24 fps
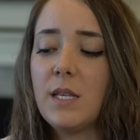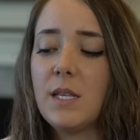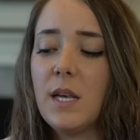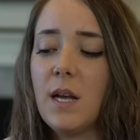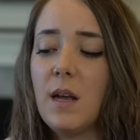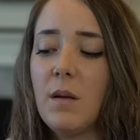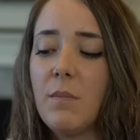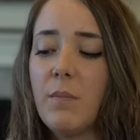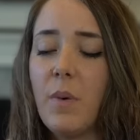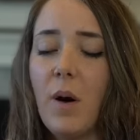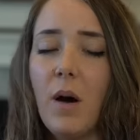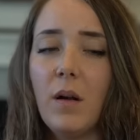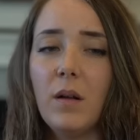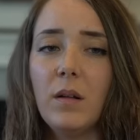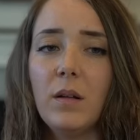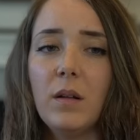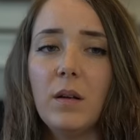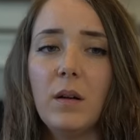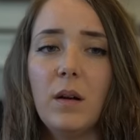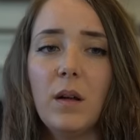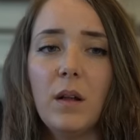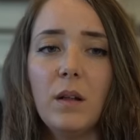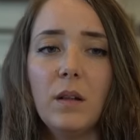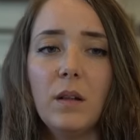It's like really... a bottle
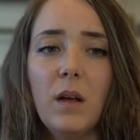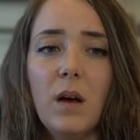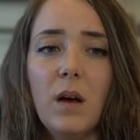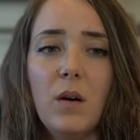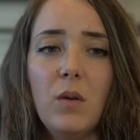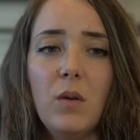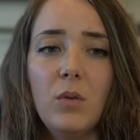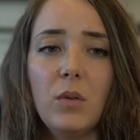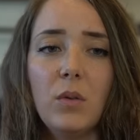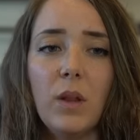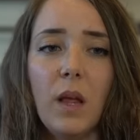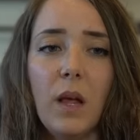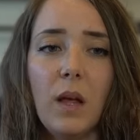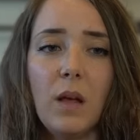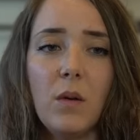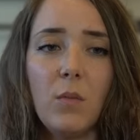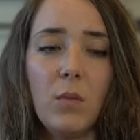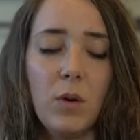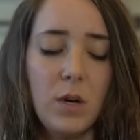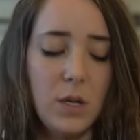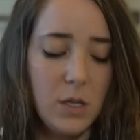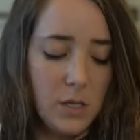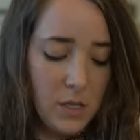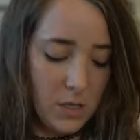of cologne. Like,
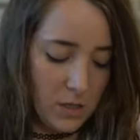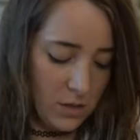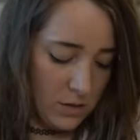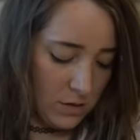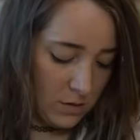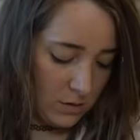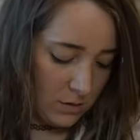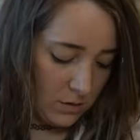what is it?